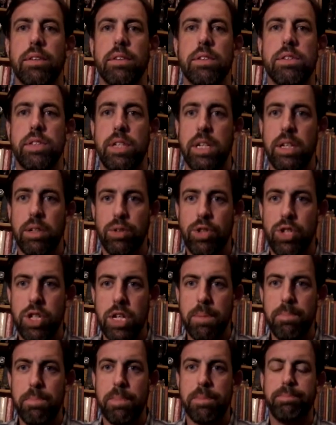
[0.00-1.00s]
steel
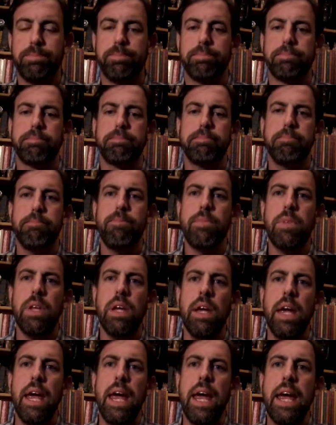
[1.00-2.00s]
ship,
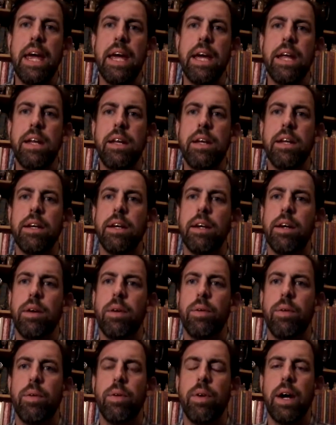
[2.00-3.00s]
and
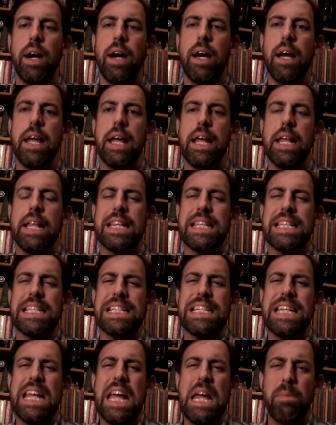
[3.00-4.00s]
the
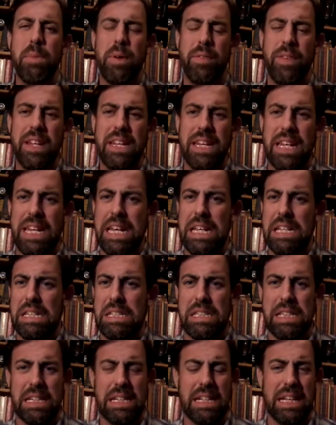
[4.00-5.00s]
name of it
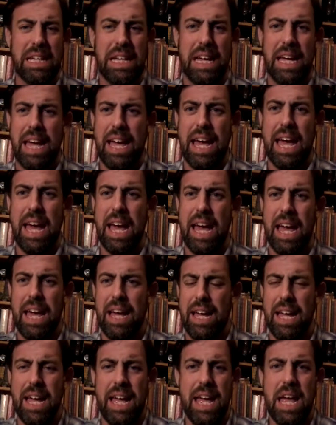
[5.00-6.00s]
is
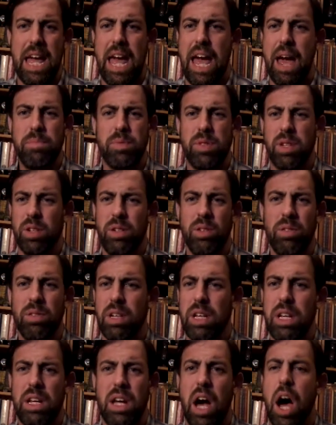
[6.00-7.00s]

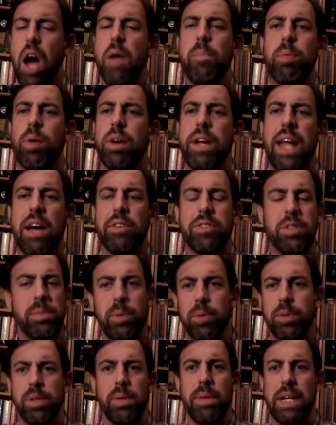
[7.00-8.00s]
absolutely
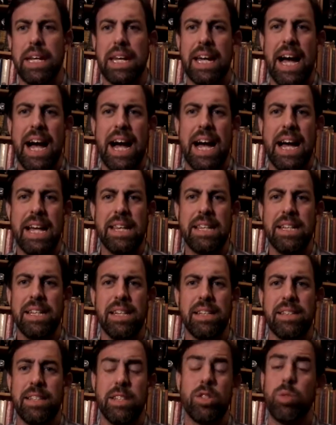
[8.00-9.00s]
unpronounceable to me.
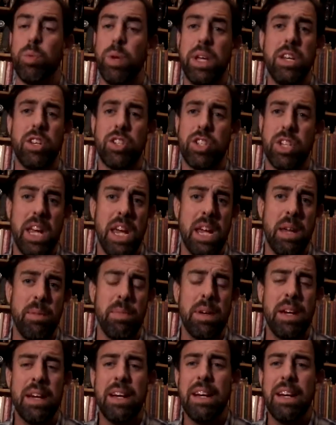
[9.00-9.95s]
It's a Swedish name.